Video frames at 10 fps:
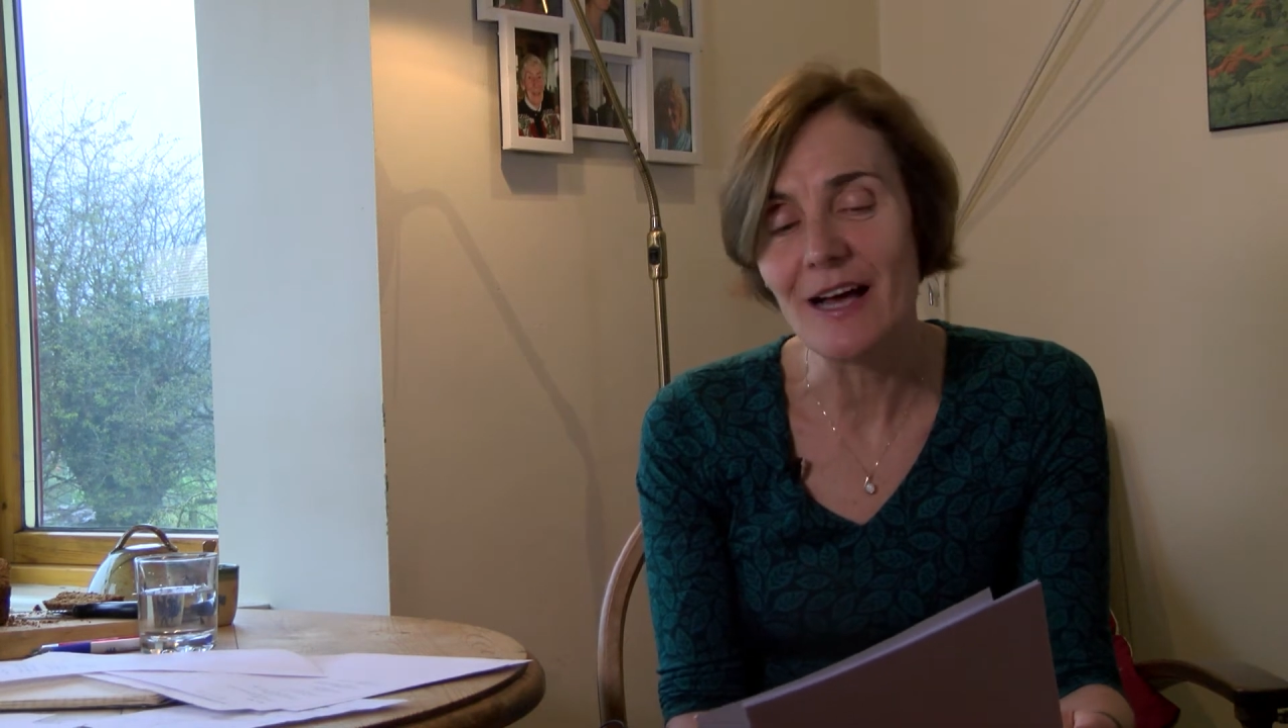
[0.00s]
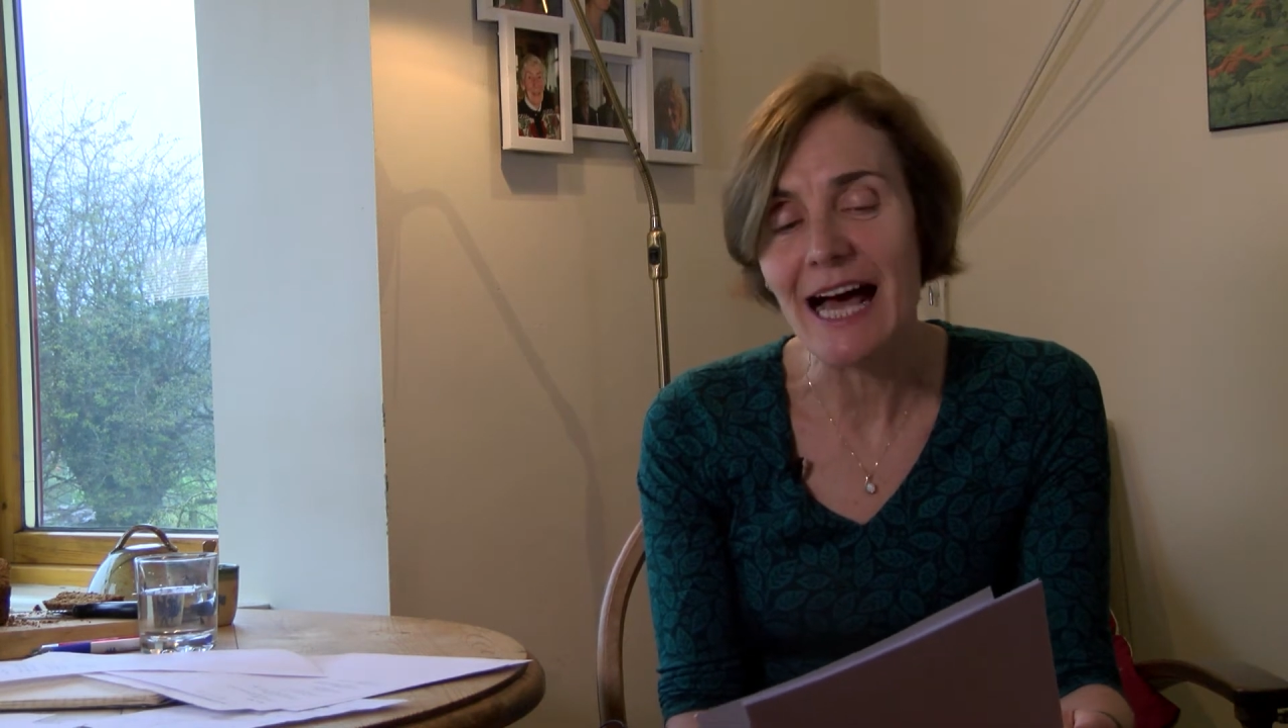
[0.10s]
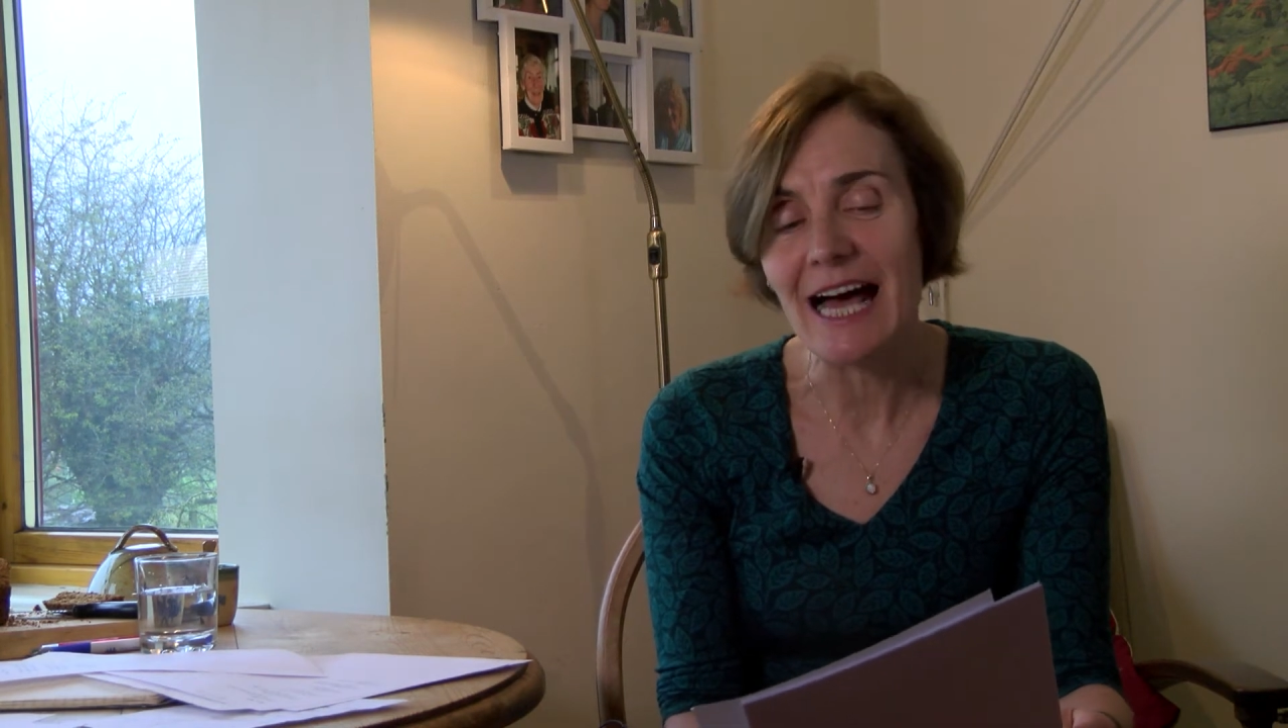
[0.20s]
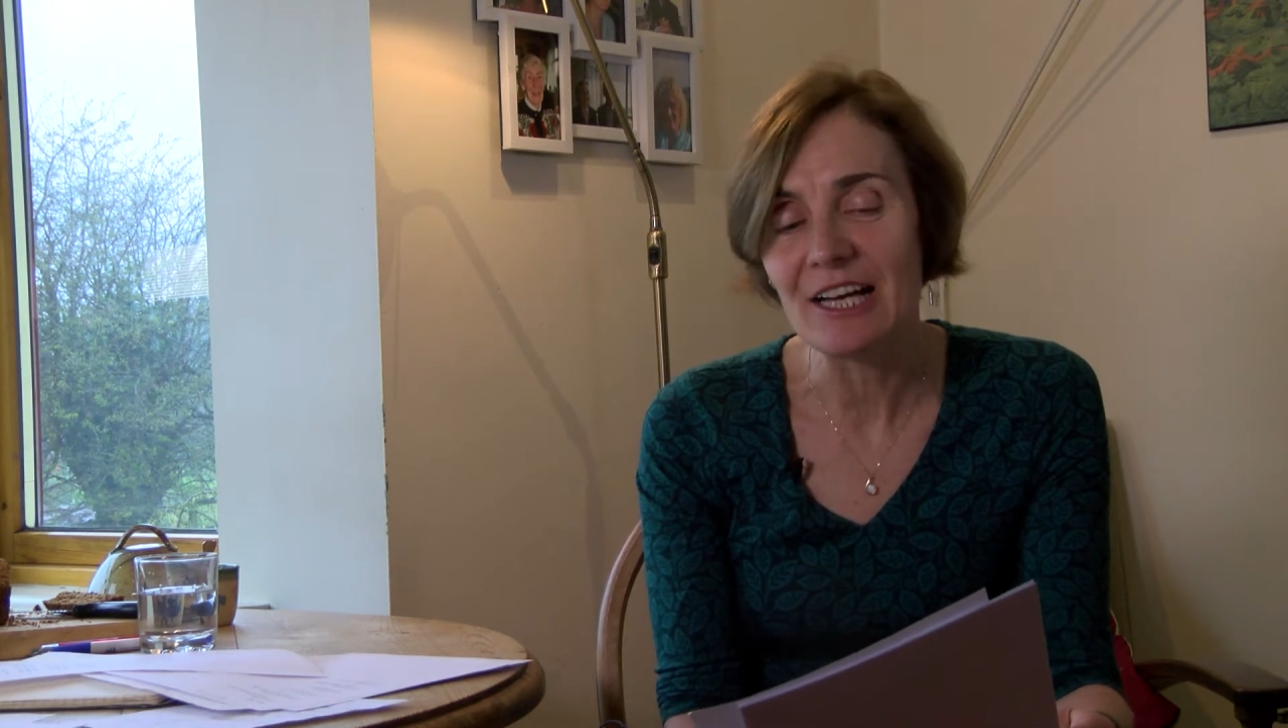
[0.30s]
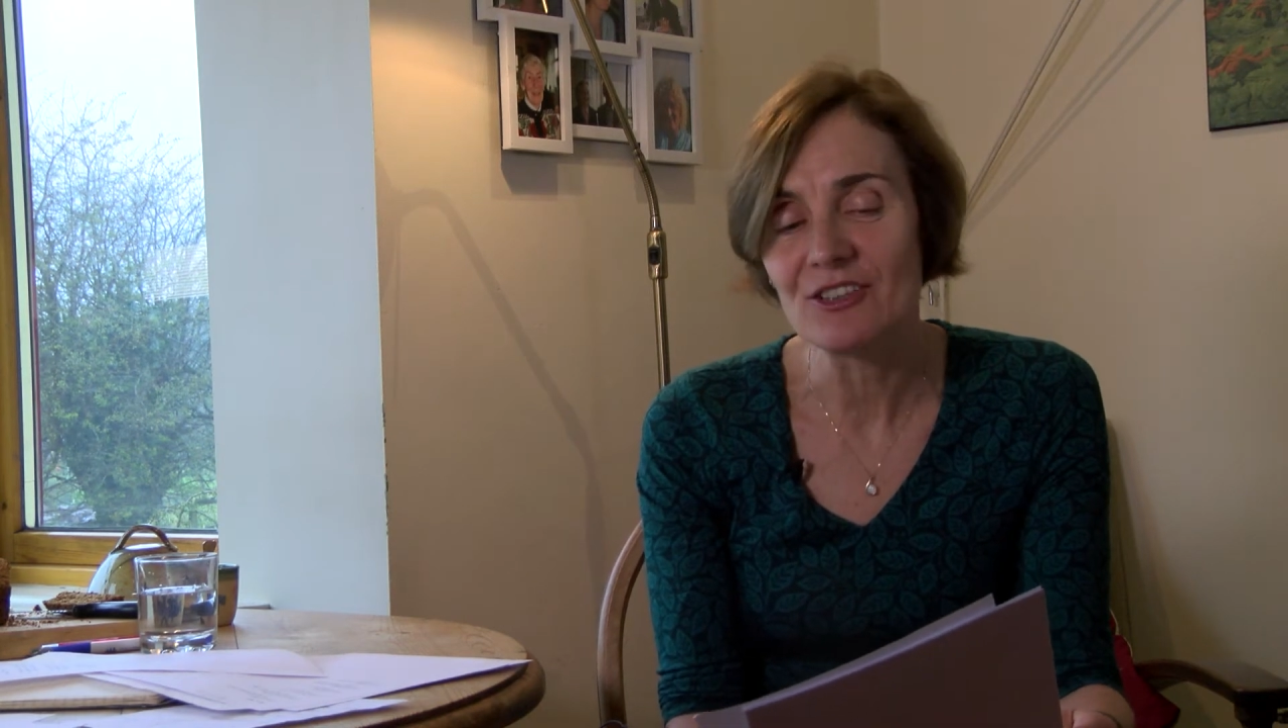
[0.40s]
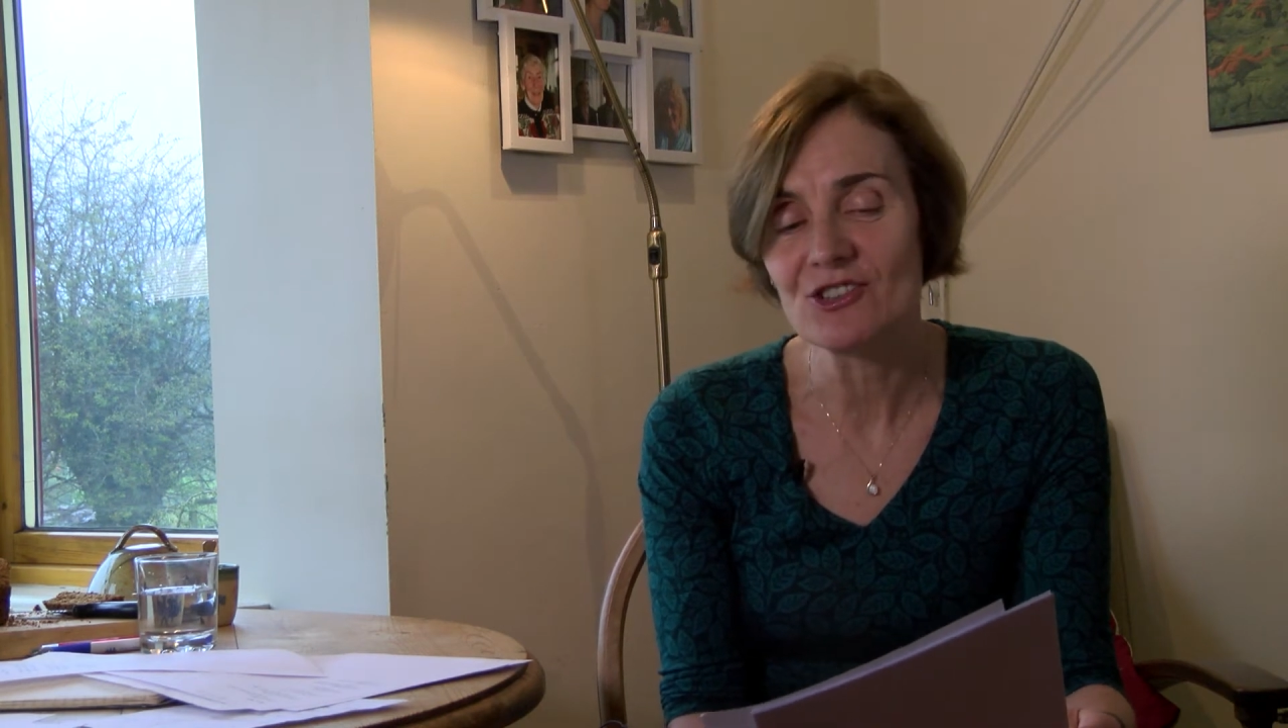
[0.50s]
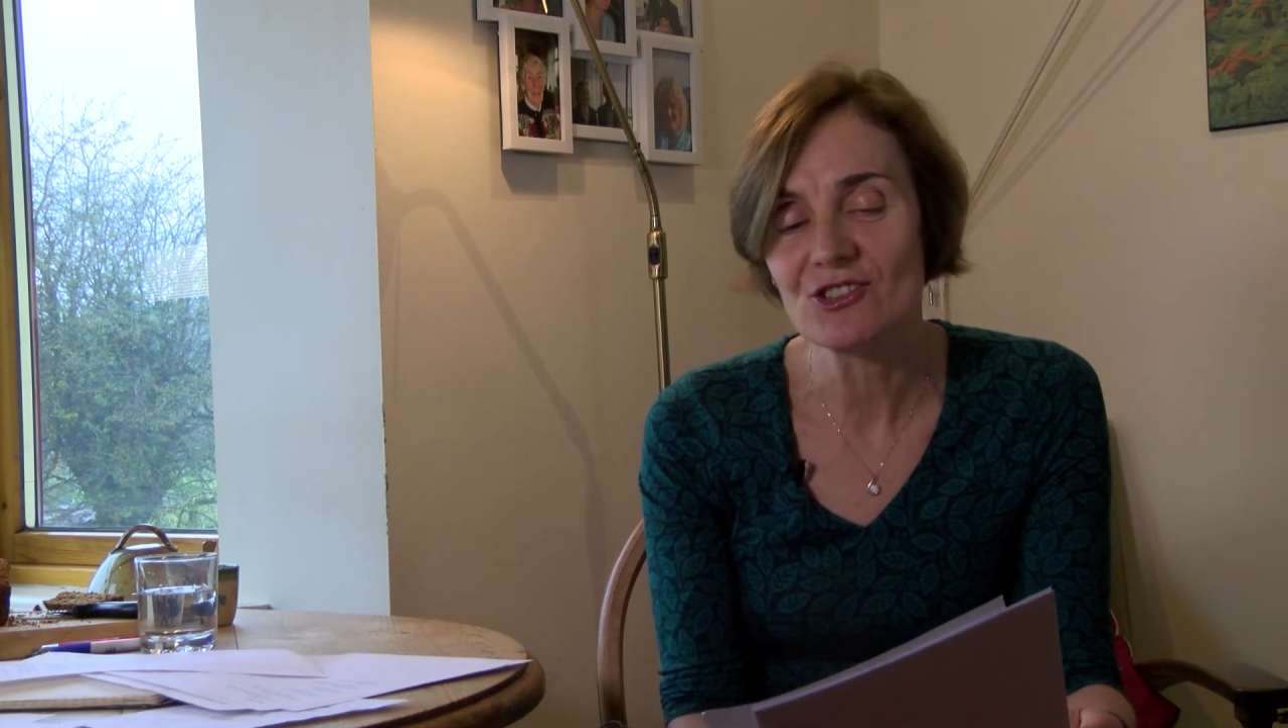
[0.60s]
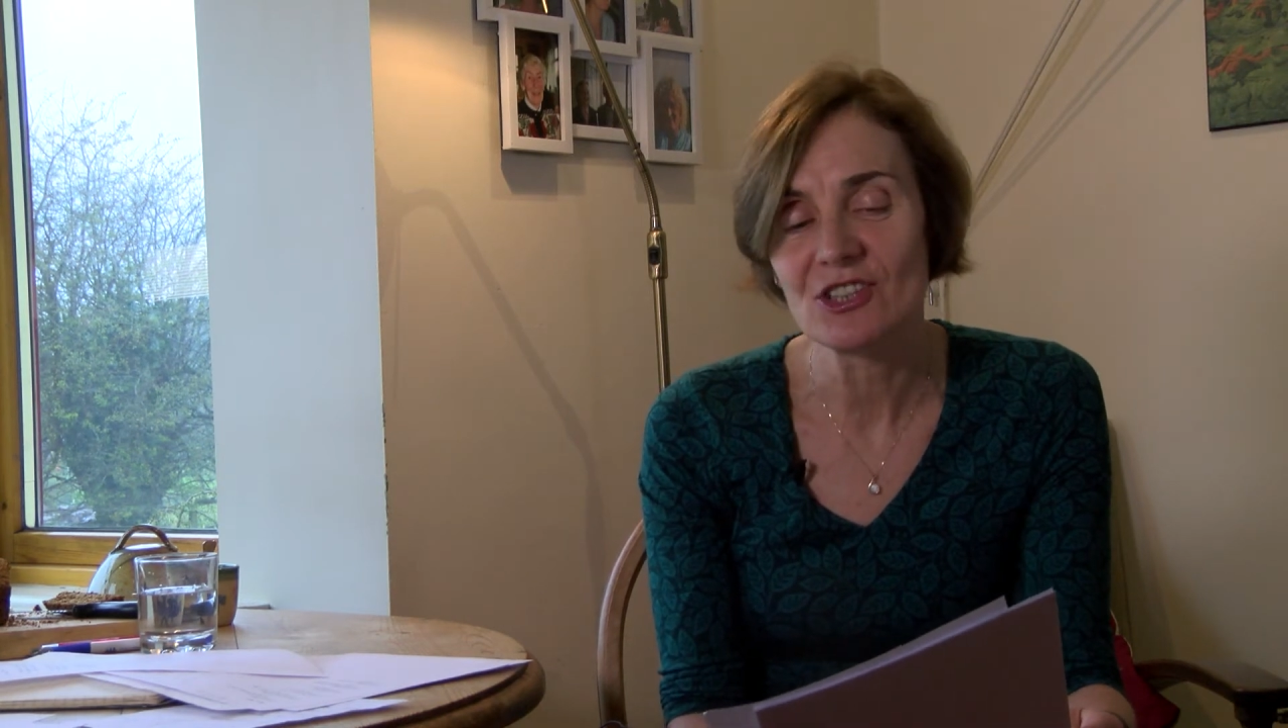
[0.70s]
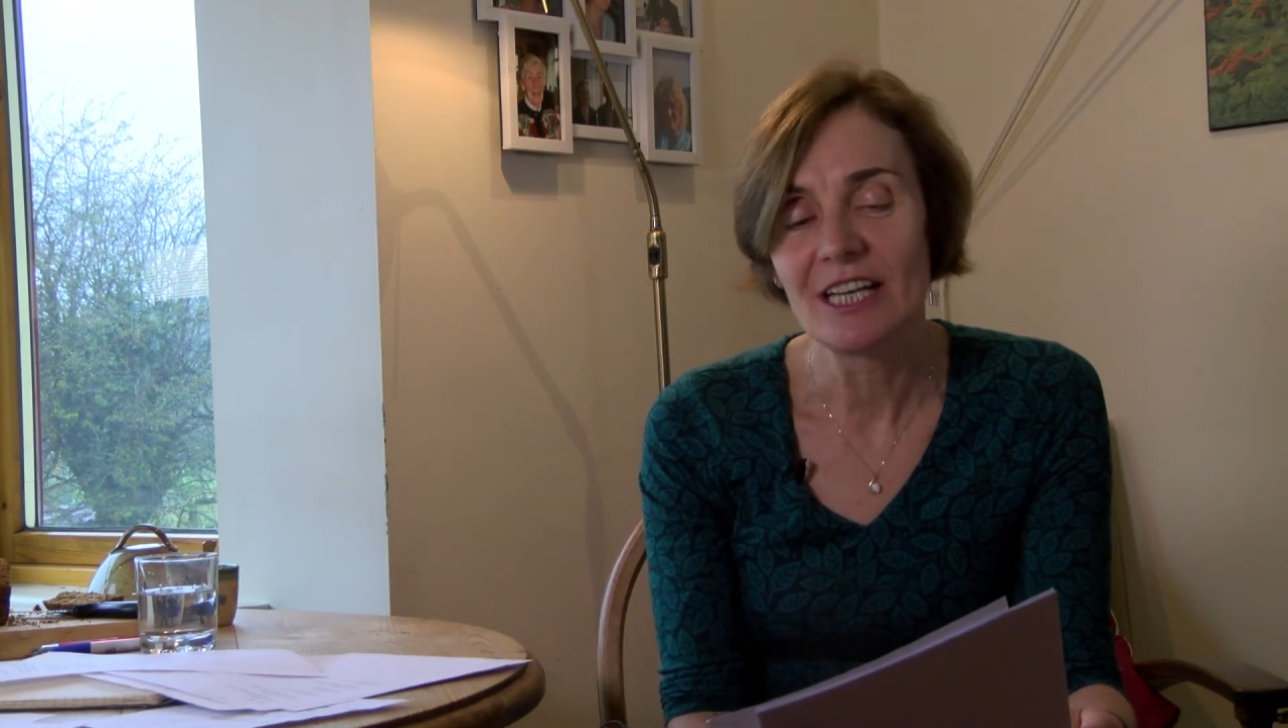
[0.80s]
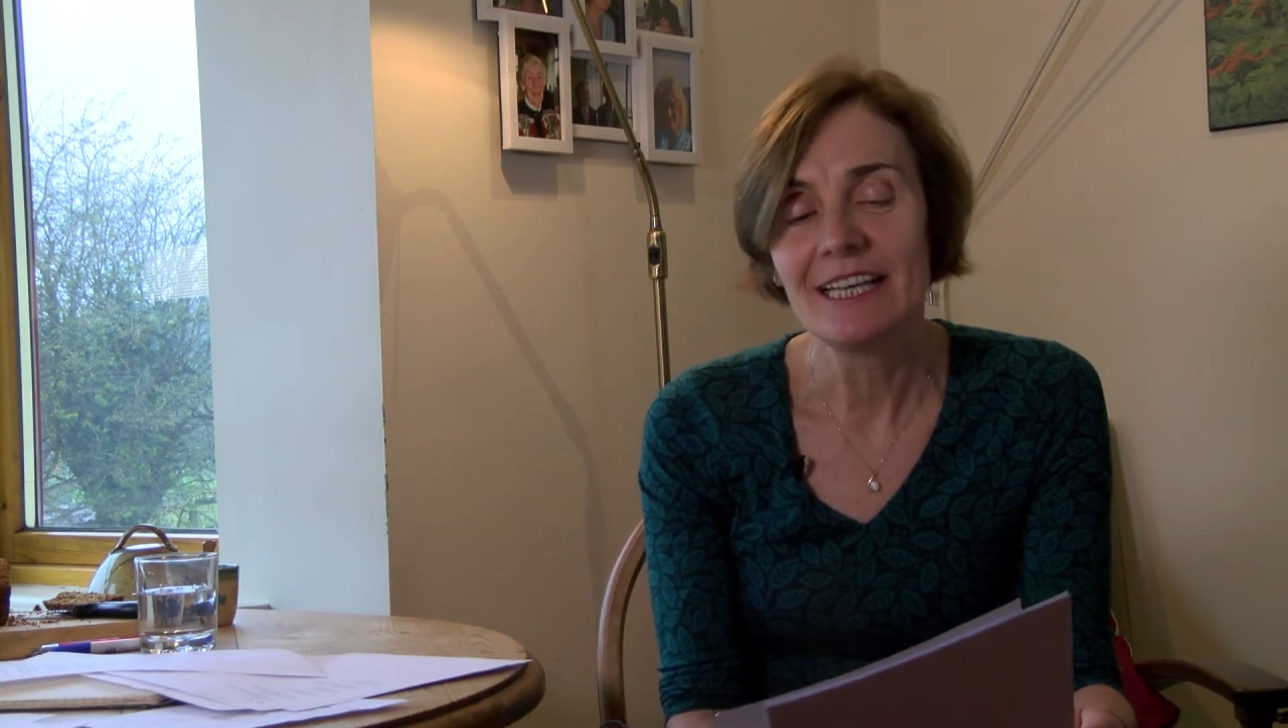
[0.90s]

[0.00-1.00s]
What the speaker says: ash,